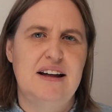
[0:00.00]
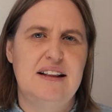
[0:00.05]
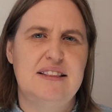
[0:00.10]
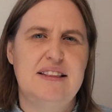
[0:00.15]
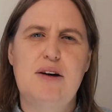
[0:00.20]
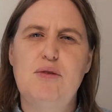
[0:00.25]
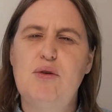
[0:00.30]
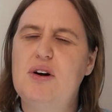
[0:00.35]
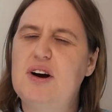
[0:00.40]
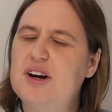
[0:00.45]

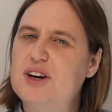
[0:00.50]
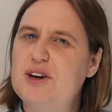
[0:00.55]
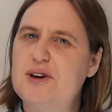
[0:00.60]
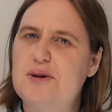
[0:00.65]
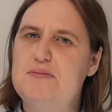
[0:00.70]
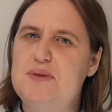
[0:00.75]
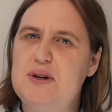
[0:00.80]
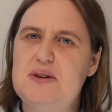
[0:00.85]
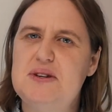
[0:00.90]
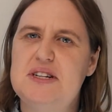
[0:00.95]
They were a
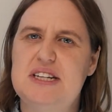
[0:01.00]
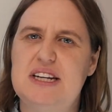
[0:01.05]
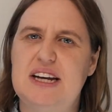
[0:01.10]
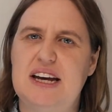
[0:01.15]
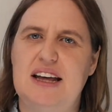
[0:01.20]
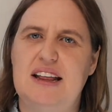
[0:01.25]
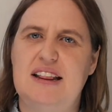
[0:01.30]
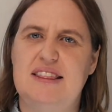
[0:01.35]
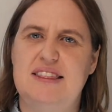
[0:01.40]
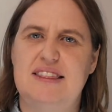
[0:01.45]

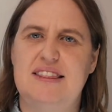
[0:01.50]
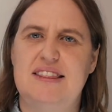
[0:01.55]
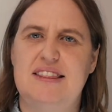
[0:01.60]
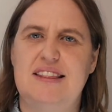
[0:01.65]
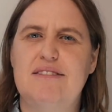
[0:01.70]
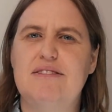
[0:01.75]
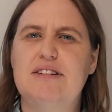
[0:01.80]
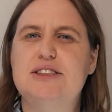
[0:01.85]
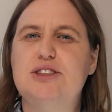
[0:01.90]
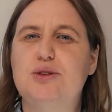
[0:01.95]
community.
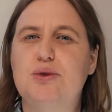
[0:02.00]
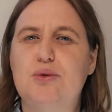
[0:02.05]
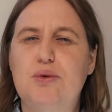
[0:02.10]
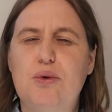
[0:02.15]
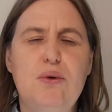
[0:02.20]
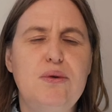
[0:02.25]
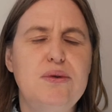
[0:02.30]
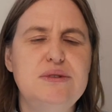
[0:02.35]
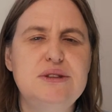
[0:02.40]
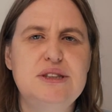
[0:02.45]
They were
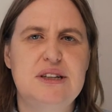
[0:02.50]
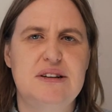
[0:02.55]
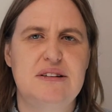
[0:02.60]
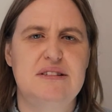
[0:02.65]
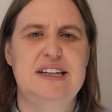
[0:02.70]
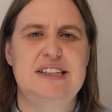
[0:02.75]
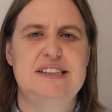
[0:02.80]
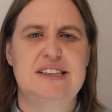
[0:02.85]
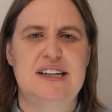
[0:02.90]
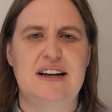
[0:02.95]
drawn to
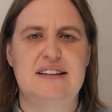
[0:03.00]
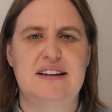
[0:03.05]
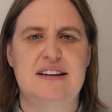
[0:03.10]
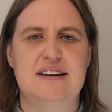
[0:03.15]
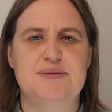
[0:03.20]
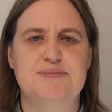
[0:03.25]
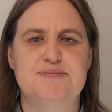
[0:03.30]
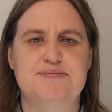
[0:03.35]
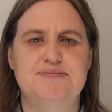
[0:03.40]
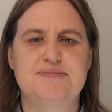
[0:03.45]
each
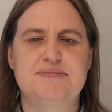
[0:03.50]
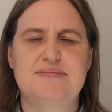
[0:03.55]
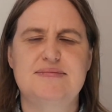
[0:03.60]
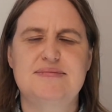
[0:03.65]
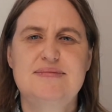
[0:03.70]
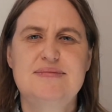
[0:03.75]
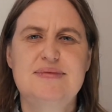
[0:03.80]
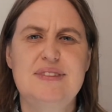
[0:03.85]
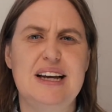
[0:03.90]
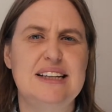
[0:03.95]
other.
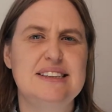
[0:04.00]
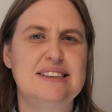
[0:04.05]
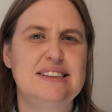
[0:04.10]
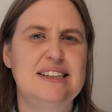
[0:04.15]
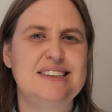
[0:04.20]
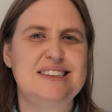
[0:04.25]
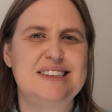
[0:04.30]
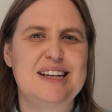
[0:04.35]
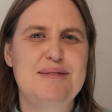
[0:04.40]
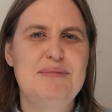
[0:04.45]
It
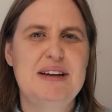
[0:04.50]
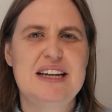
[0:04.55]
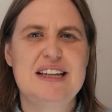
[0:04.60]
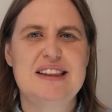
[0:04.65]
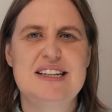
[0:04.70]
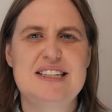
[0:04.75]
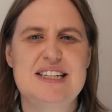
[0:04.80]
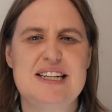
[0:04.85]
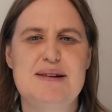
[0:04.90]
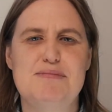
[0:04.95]
says they met in
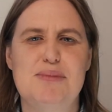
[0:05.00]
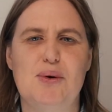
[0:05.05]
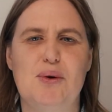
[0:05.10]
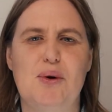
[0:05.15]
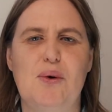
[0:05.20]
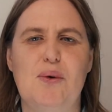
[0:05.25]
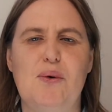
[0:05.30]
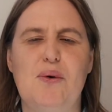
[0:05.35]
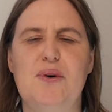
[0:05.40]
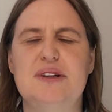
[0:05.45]
the temple
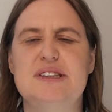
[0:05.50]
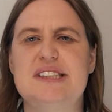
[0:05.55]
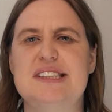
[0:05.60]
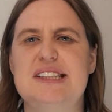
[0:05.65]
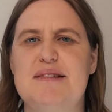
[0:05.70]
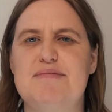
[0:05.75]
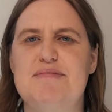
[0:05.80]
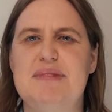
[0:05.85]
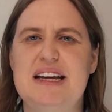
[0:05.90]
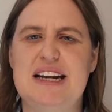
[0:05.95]
courts,
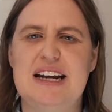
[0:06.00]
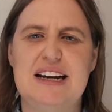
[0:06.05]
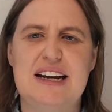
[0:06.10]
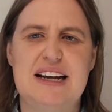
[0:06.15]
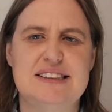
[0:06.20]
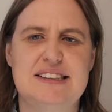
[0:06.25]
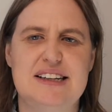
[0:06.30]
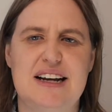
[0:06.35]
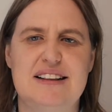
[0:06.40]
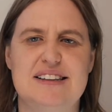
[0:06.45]
they met in
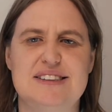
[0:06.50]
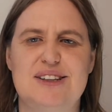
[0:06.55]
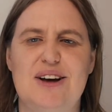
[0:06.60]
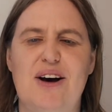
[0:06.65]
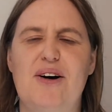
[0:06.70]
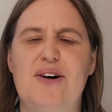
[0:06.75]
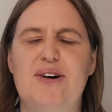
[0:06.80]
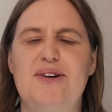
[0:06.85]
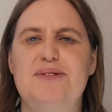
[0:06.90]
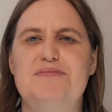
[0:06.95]
each other's
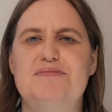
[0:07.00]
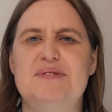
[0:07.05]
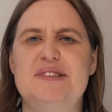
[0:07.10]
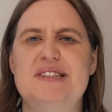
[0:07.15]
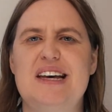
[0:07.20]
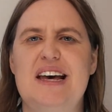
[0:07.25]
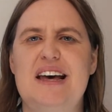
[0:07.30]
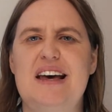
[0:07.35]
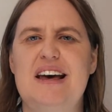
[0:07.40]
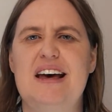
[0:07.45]

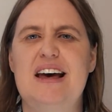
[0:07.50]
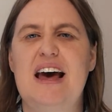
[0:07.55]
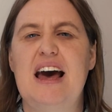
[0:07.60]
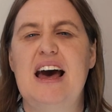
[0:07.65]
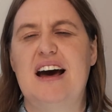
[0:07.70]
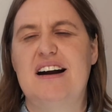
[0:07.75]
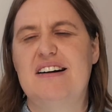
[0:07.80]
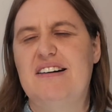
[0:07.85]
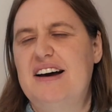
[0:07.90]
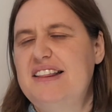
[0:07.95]
homes.
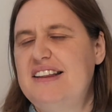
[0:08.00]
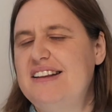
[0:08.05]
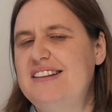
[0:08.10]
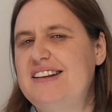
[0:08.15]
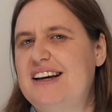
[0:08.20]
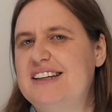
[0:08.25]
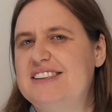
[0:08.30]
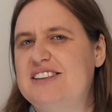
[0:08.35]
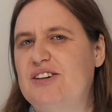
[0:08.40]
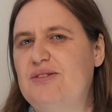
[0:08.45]
And I think
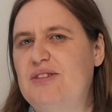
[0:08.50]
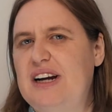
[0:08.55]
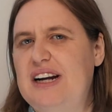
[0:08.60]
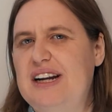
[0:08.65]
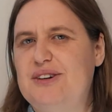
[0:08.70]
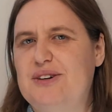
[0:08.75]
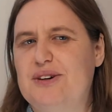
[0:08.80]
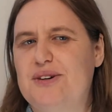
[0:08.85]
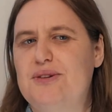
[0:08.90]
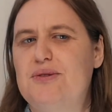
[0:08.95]
that's a
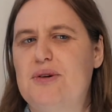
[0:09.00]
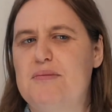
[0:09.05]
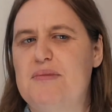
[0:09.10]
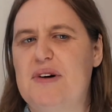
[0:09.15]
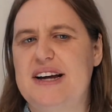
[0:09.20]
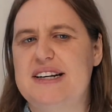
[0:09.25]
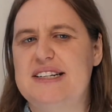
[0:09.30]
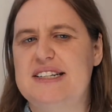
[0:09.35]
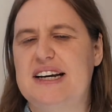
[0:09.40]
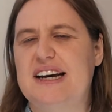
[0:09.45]
really good
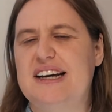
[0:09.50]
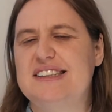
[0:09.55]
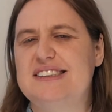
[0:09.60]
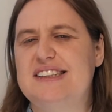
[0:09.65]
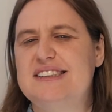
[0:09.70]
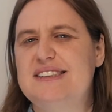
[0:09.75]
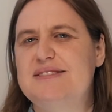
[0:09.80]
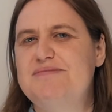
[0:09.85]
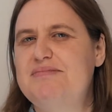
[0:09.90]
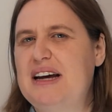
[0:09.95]
reminder. It
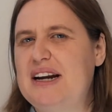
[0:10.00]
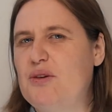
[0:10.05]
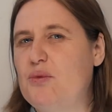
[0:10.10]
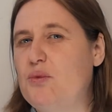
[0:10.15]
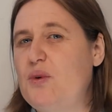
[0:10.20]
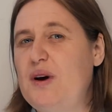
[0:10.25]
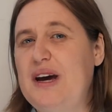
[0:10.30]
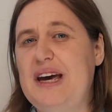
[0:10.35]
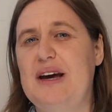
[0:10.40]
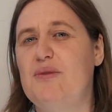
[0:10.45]
doesn't matter
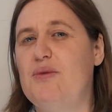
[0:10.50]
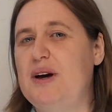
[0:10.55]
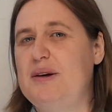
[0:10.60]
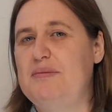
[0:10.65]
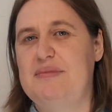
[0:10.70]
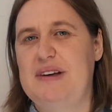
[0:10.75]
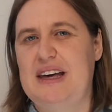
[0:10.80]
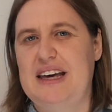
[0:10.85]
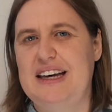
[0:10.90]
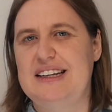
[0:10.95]
where we
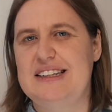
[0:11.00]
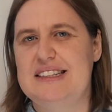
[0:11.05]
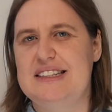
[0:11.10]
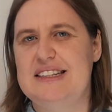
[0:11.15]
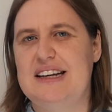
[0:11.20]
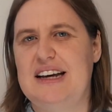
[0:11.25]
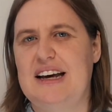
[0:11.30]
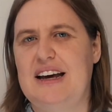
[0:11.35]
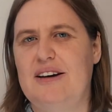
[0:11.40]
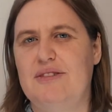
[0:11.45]

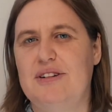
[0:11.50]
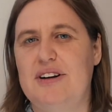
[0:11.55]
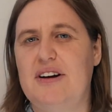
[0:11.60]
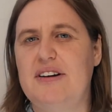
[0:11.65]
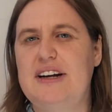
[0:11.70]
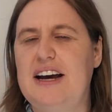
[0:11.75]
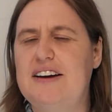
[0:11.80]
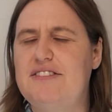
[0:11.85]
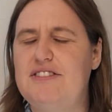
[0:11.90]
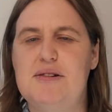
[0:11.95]
meet. We
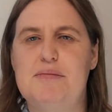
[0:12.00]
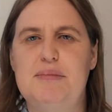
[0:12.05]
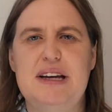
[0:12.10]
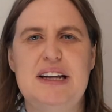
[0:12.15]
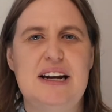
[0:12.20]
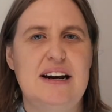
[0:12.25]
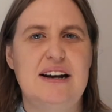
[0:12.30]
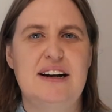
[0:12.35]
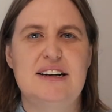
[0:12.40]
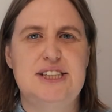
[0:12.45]
don't have to
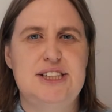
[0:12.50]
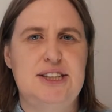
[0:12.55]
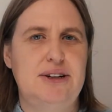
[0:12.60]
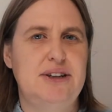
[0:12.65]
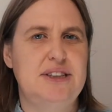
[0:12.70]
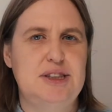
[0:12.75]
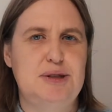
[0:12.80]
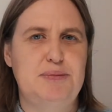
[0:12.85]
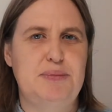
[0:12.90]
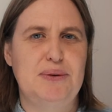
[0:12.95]
meet in a
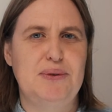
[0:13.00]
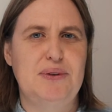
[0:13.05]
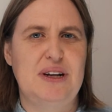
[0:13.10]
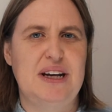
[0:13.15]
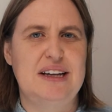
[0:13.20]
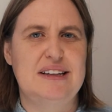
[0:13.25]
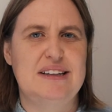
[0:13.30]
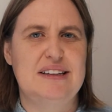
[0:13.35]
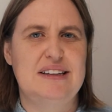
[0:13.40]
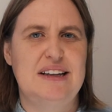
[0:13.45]
church
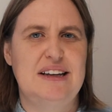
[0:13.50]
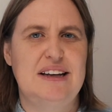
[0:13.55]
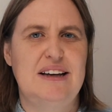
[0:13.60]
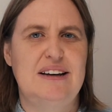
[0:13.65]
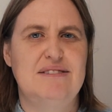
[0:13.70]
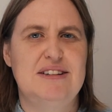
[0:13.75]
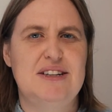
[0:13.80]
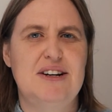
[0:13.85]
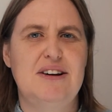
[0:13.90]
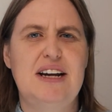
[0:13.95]
building.
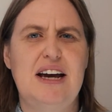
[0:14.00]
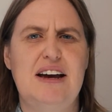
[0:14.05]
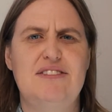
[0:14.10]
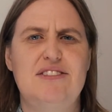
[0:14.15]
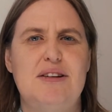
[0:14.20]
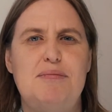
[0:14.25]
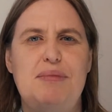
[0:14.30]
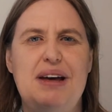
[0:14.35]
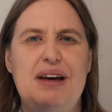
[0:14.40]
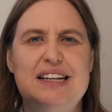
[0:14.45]
We don't have
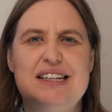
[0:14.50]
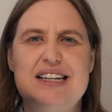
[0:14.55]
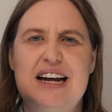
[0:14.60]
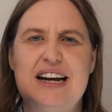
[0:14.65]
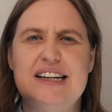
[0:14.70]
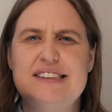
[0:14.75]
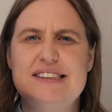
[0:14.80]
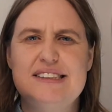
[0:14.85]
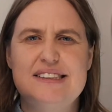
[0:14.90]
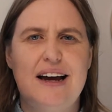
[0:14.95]
to meet in
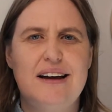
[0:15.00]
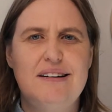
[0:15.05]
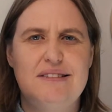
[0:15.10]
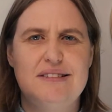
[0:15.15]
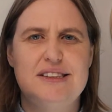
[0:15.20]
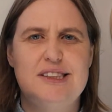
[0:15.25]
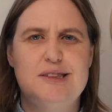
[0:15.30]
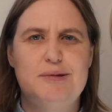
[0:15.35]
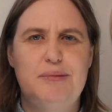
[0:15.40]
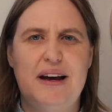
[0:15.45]
a
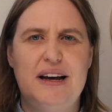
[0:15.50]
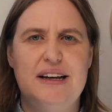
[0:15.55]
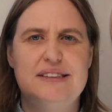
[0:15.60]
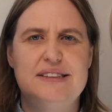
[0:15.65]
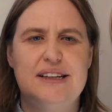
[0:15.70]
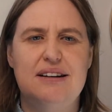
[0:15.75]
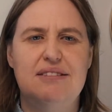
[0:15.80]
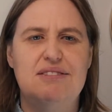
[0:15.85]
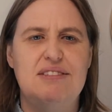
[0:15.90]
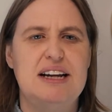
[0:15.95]
sacred
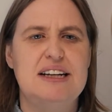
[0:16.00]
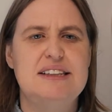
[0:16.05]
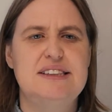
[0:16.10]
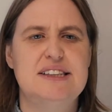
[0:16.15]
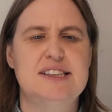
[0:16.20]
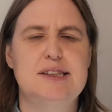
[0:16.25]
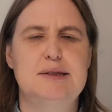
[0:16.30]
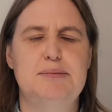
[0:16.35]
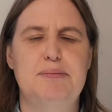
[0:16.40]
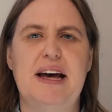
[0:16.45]
space, in a
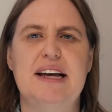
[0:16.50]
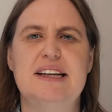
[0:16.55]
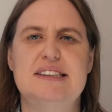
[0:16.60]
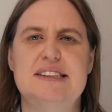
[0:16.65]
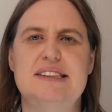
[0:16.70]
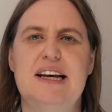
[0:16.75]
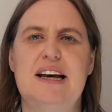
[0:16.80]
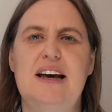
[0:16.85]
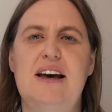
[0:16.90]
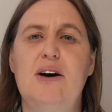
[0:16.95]
religious
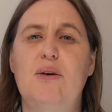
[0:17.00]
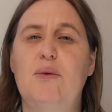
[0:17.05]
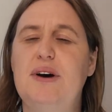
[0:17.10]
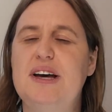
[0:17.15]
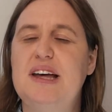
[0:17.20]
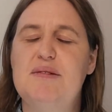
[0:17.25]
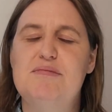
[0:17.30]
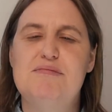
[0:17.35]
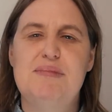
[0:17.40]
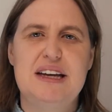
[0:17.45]
space. We
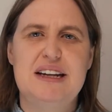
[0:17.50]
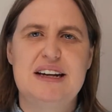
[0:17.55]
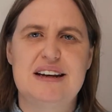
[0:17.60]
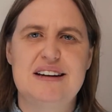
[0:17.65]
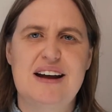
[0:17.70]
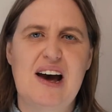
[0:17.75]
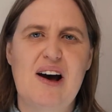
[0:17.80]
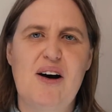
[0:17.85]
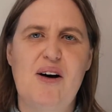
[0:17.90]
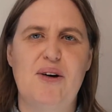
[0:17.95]
can meet
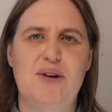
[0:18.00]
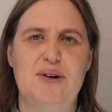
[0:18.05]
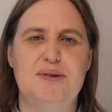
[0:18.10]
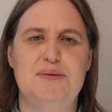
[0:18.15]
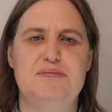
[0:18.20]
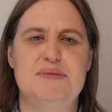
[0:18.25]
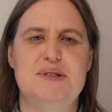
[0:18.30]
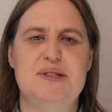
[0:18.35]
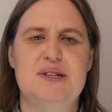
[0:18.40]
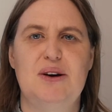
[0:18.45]
in our
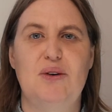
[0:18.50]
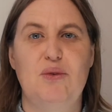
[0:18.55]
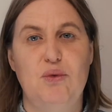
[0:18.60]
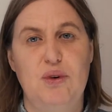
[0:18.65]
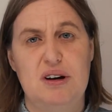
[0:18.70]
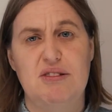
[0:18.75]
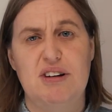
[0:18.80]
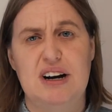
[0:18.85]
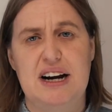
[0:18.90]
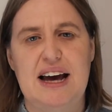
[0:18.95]
homes
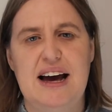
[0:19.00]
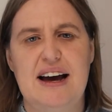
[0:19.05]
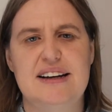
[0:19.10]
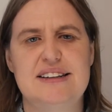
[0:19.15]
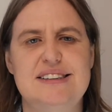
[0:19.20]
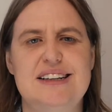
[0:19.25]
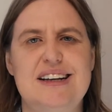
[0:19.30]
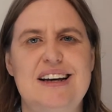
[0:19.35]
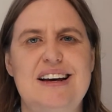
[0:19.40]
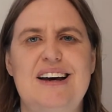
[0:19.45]
when we're
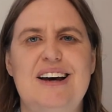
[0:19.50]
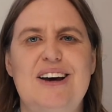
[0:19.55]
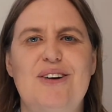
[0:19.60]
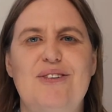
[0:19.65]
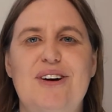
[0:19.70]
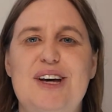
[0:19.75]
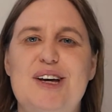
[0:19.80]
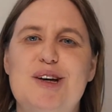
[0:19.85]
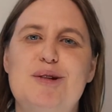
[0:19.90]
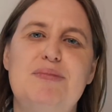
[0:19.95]
allowed.
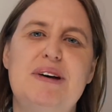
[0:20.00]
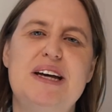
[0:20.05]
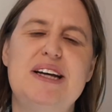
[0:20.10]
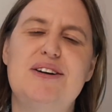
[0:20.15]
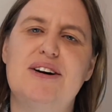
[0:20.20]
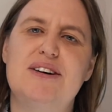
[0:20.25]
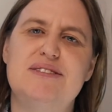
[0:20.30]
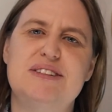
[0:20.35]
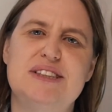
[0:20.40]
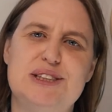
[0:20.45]
We can meet
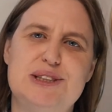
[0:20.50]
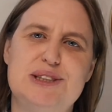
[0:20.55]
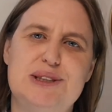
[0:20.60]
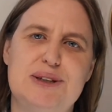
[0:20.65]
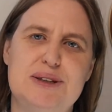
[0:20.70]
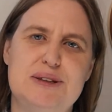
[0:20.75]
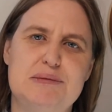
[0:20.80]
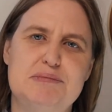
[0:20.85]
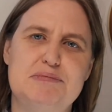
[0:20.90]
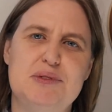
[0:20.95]
over
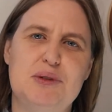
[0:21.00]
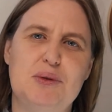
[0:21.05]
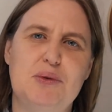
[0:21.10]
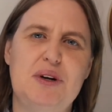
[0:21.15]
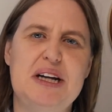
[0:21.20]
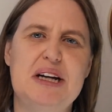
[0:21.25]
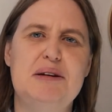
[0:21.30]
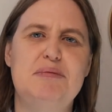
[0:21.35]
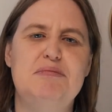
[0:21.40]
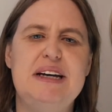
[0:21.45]
Zoom. We
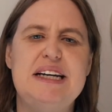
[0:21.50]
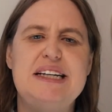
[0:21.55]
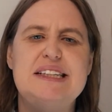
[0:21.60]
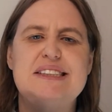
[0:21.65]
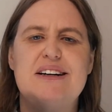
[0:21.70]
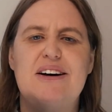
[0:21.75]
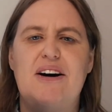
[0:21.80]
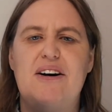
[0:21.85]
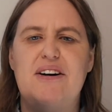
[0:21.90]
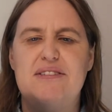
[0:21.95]
can
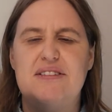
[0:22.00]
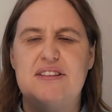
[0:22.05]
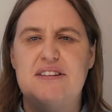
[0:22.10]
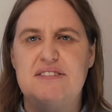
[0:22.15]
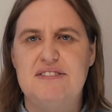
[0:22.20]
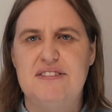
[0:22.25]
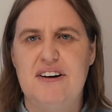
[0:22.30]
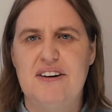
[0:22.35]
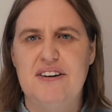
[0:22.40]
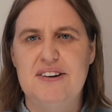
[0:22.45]
meet over the
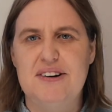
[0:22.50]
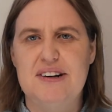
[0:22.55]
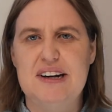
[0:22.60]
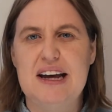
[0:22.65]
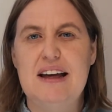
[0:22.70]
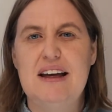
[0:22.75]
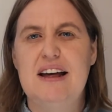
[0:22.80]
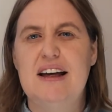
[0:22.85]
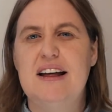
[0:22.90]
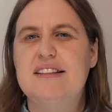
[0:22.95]
phone.
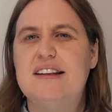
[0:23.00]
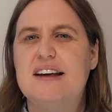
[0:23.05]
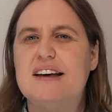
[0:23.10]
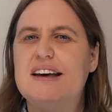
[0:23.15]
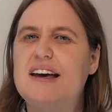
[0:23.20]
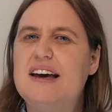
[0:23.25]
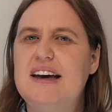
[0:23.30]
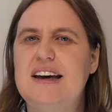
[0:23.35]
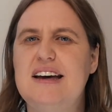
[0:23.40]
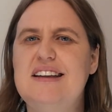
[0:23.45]
The
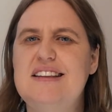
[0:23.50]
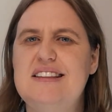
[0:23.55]
key